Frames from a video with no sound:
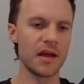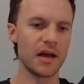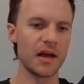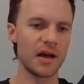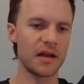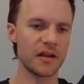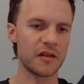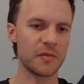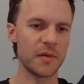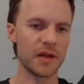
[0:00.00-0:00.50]

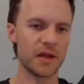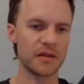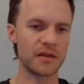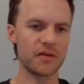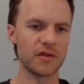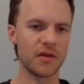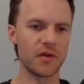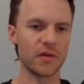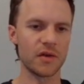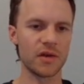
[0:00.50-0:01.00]

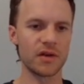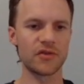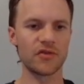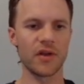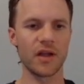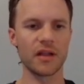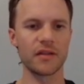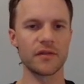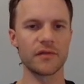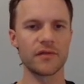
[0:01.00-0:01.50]
unexpected token
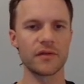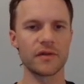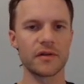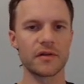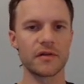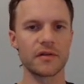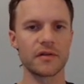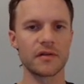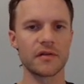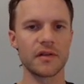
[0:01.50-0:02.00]

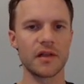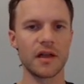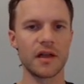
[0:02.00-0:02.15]
transfers,